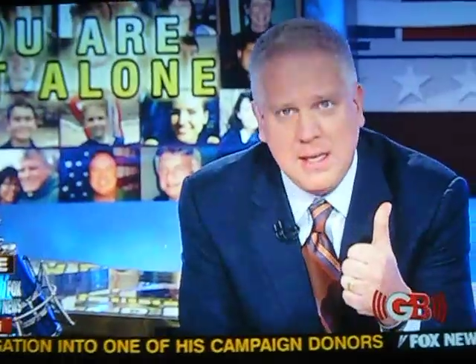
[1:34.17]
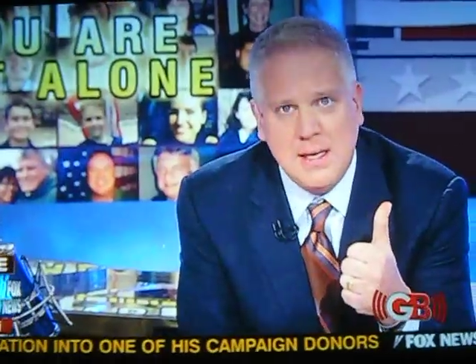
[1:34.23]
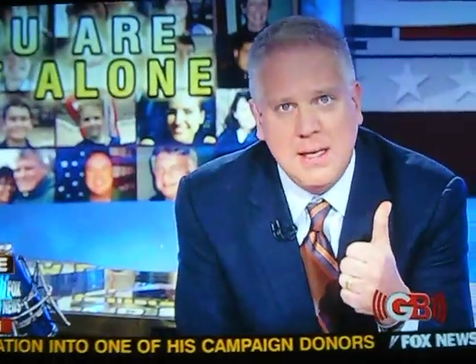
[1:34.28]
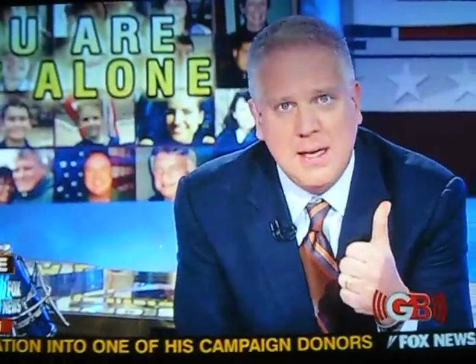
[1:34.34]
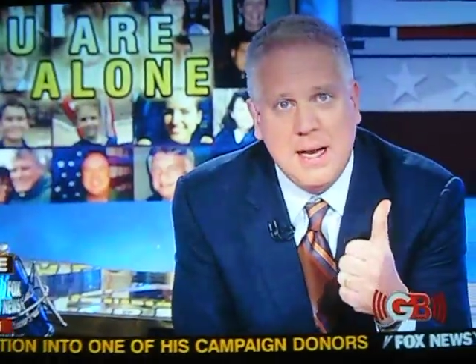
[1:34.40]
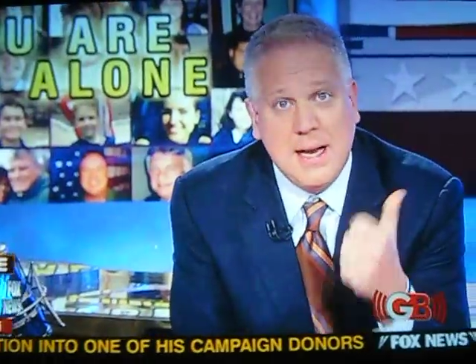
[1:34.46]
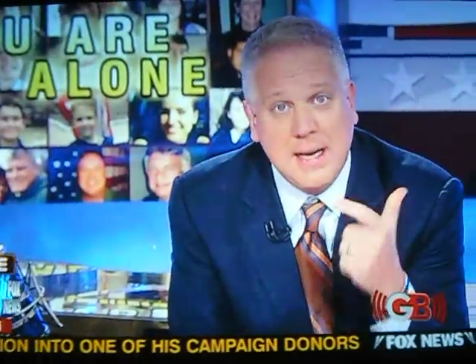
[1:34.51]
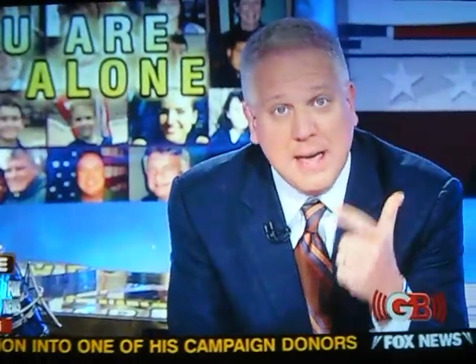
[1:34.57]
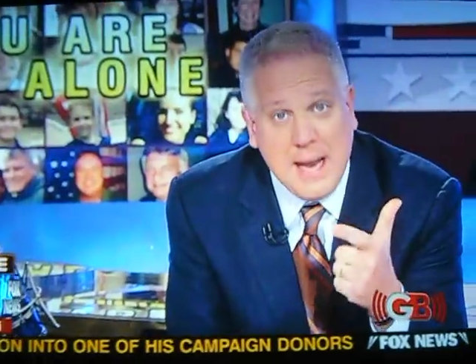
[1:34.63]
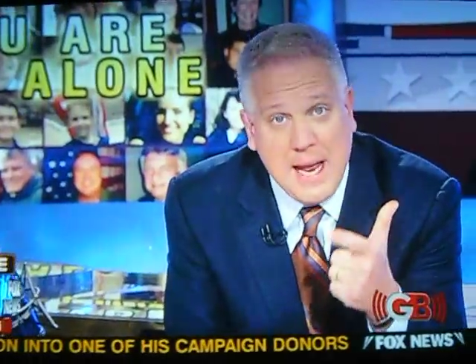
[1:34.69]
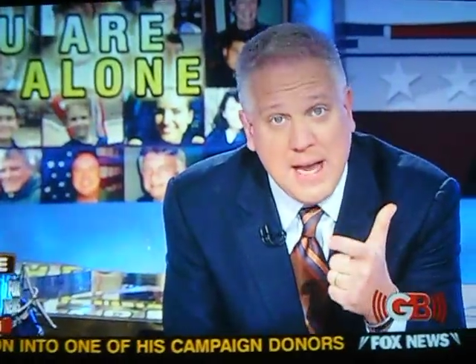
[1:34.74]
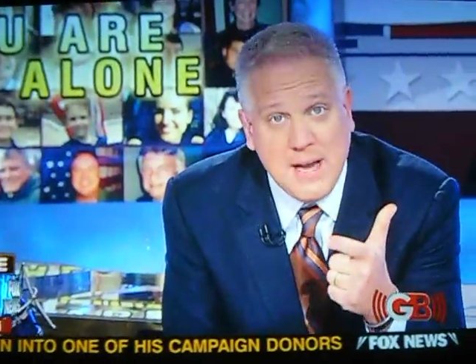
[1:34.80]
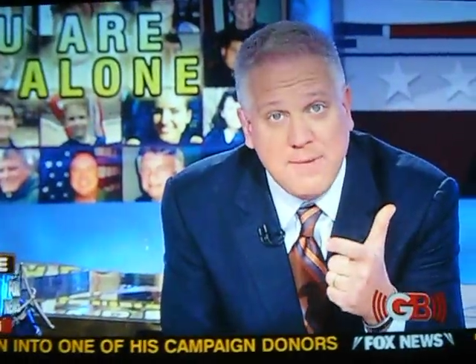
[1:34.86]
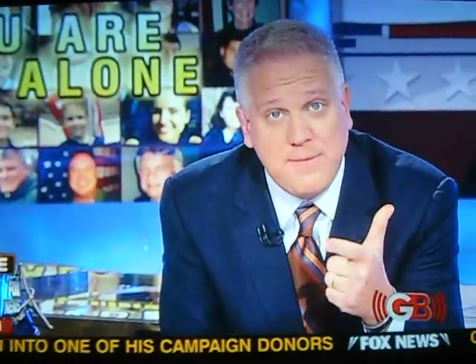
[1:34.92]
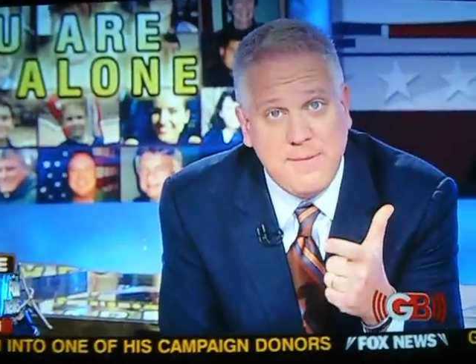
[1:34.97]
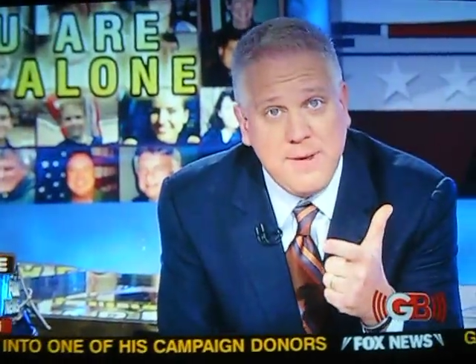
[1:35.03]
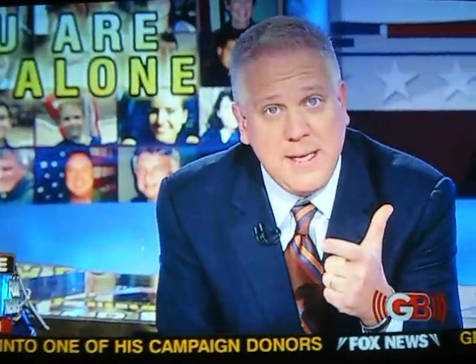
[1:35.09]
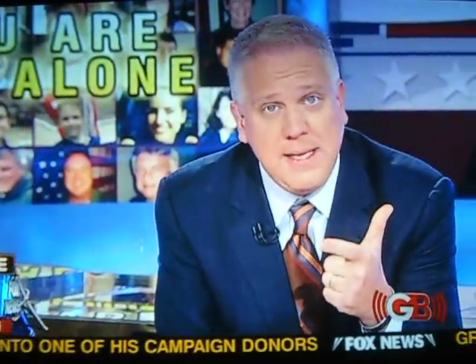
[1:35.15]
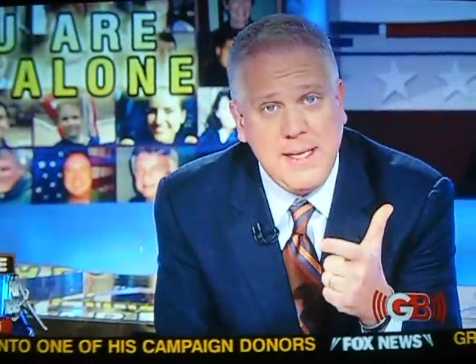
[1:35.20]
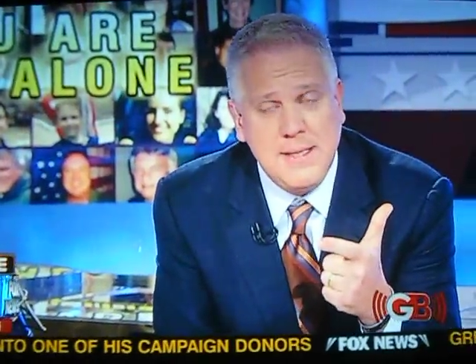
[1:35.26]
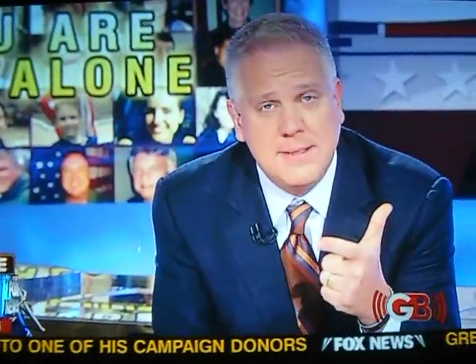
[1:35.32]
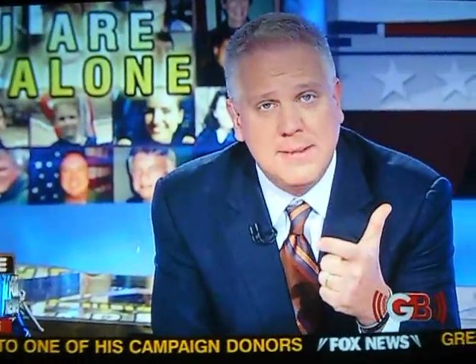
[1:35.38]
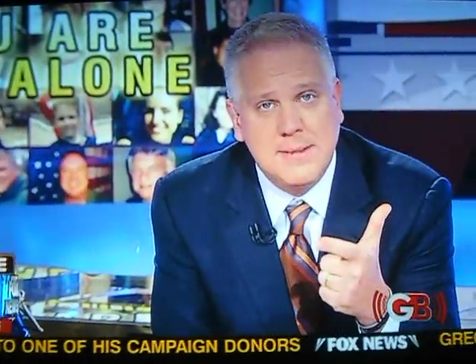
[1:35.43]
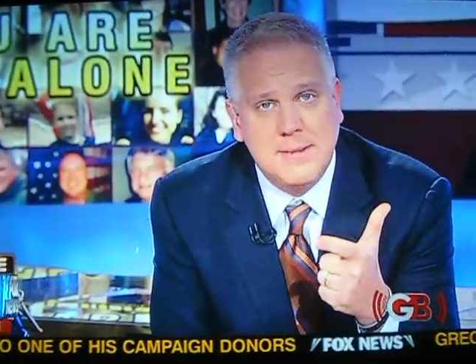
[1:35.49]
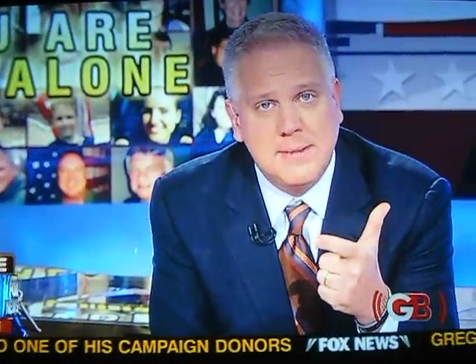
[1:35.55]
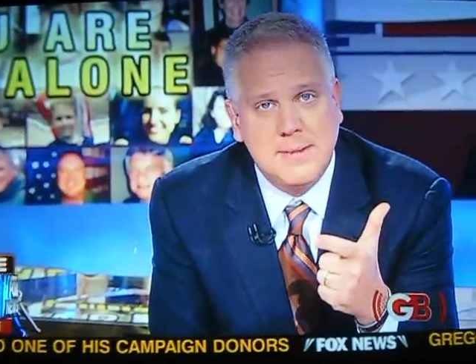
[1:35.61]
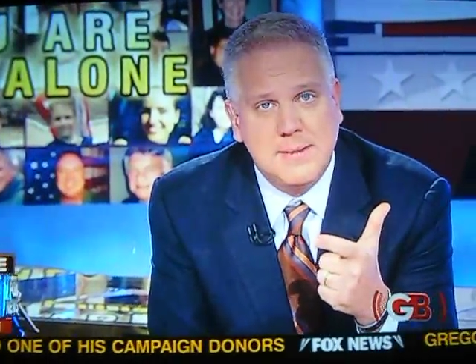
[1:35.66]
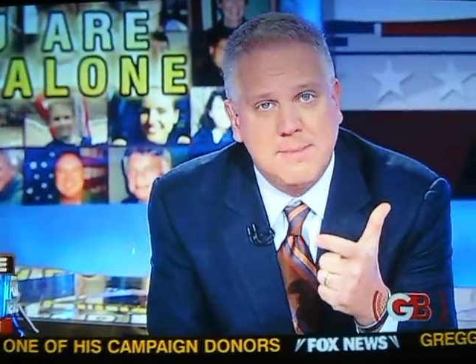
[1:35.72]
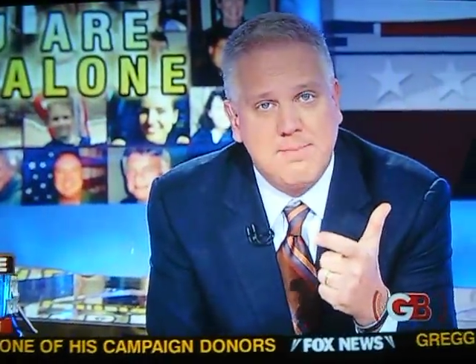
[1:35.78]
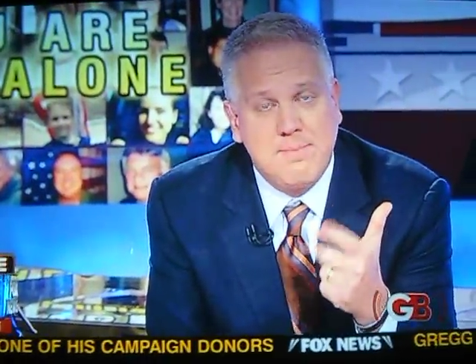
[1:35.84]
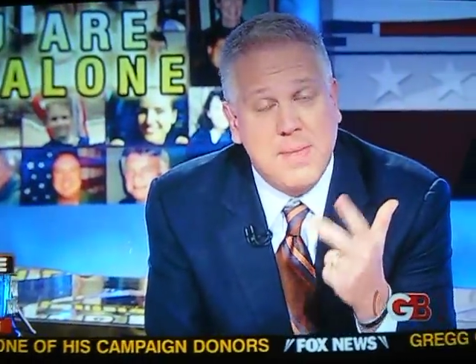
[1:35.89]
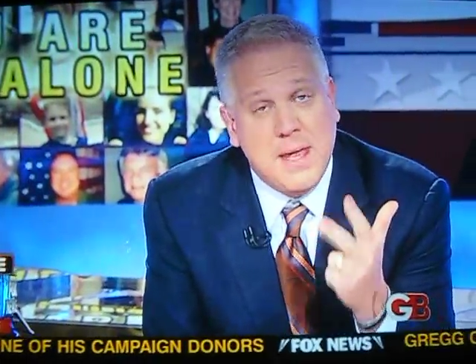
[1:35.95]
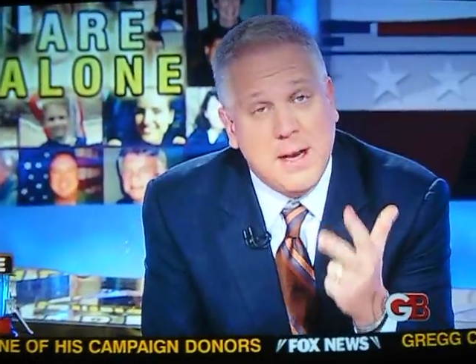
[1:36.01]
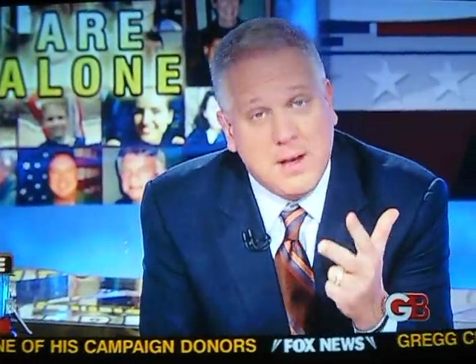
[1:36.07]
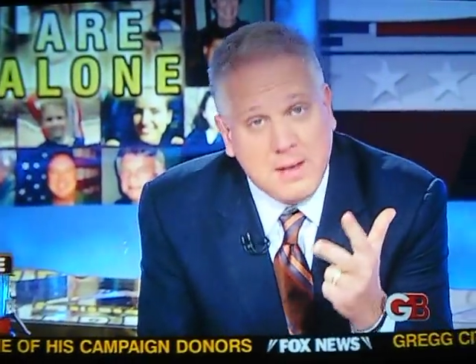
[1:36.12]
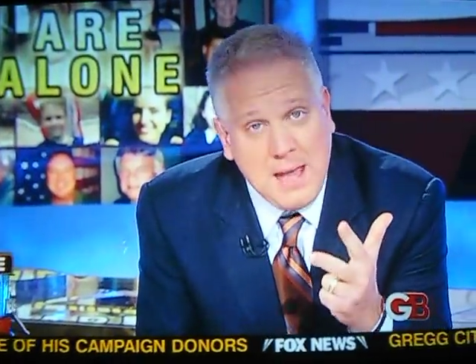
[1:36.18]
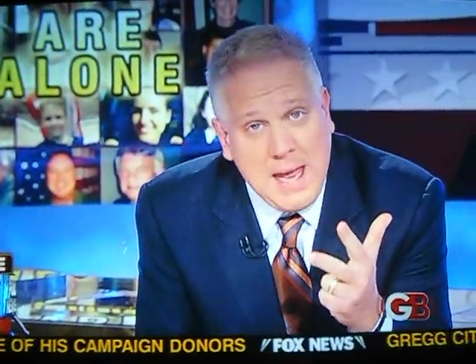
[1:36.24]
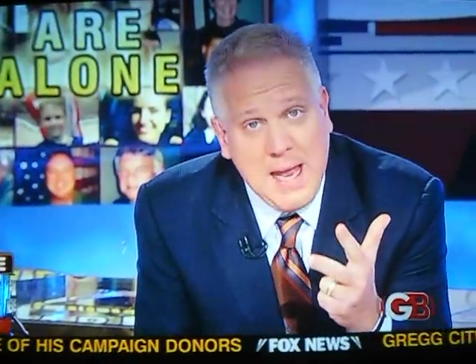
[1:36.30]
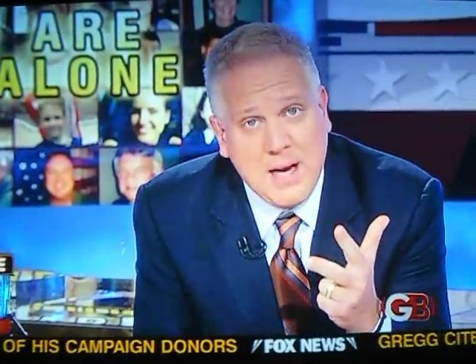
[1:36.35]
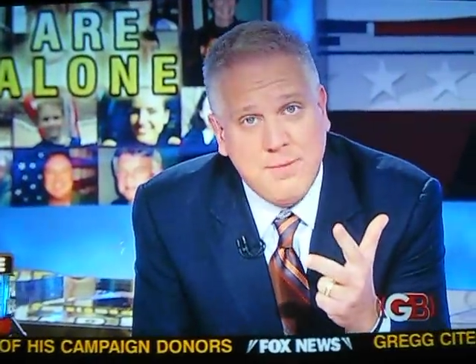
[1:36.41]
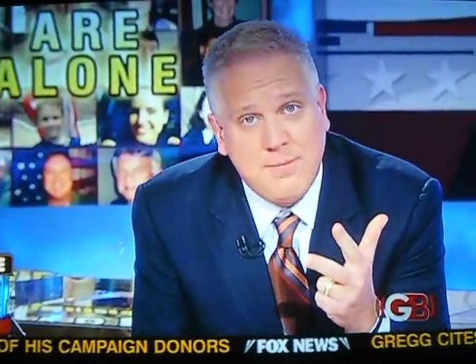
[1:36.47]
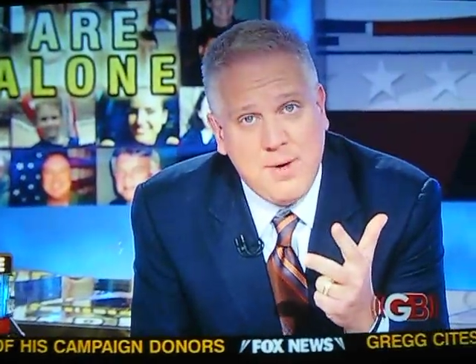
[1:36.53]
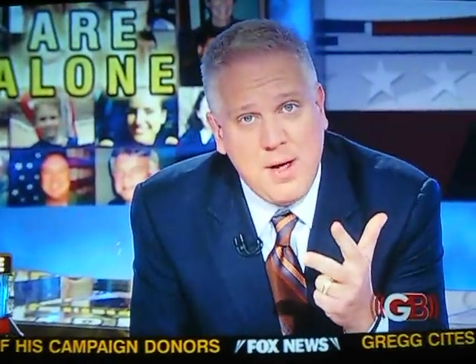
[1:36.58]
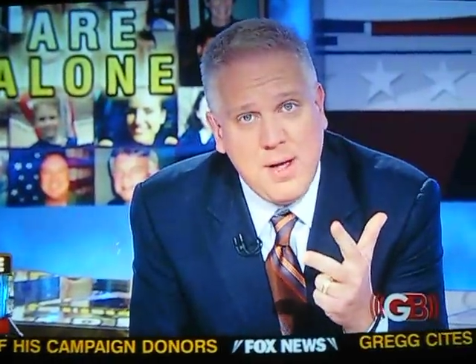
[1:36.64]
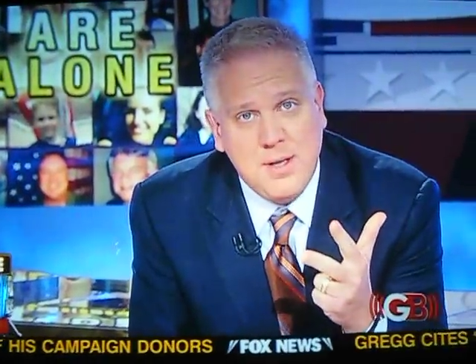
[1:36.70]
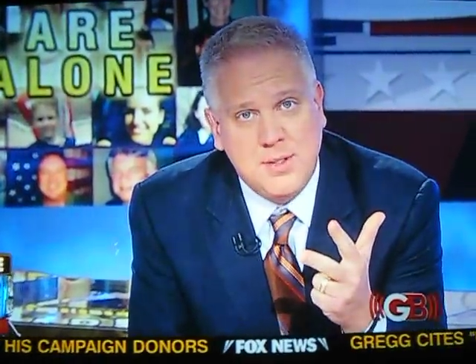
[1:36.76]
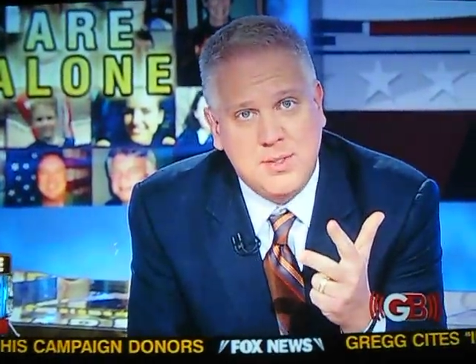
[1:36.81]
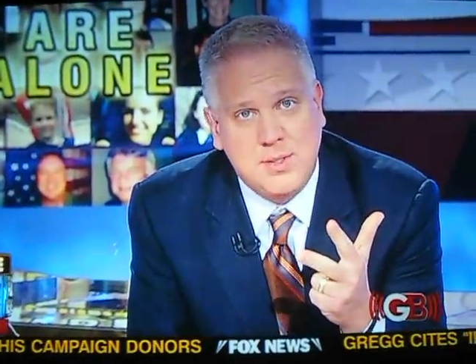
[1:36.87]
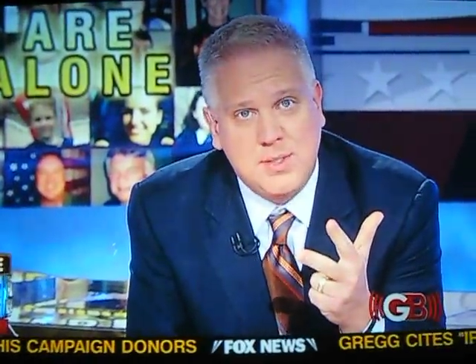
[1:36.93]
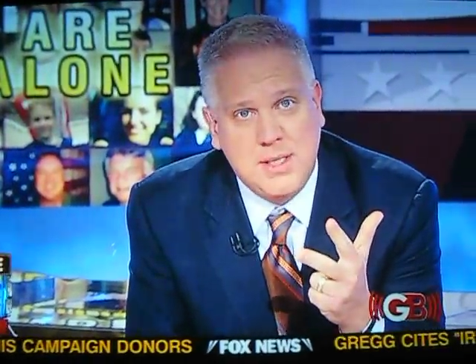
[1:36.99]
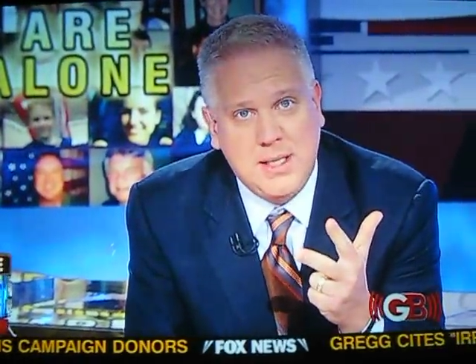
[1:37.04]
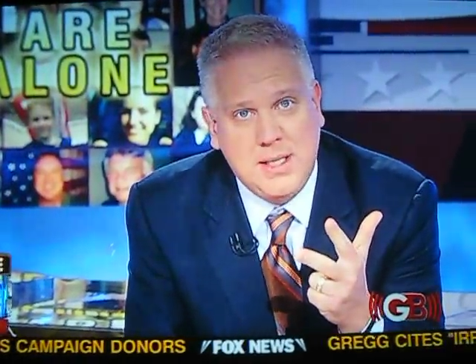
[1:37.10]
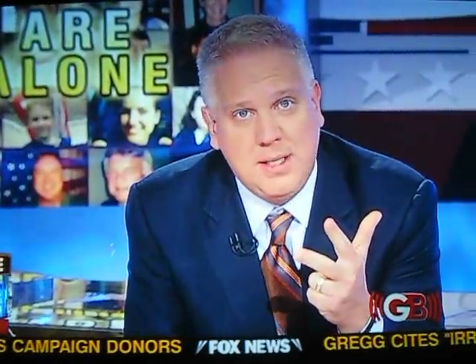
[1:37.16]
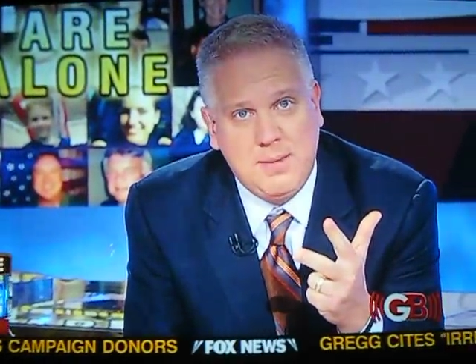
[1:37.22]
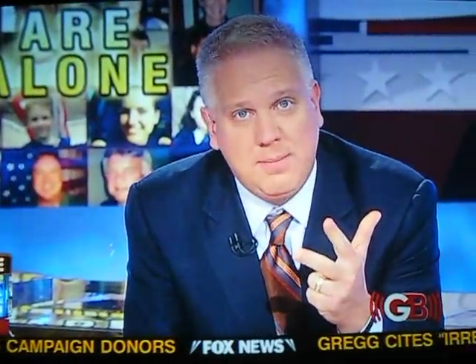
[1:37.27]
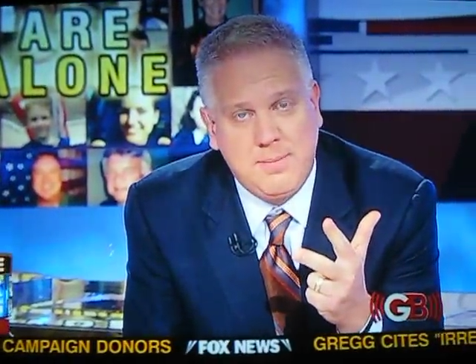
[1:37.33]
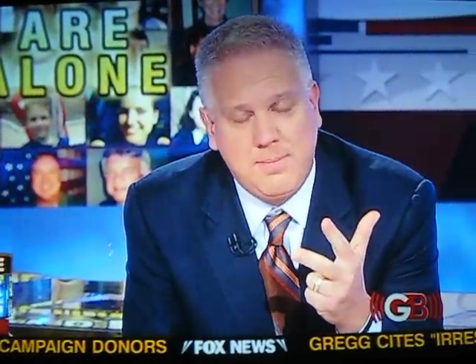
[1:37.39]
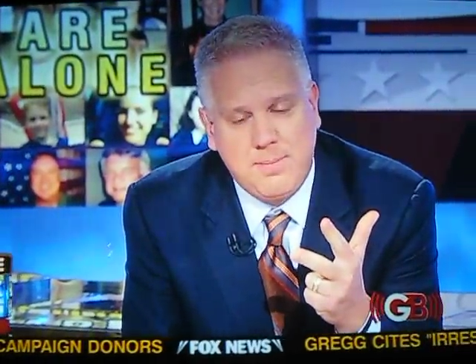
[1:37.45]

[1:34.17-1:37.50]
and envy and a lack of honesty.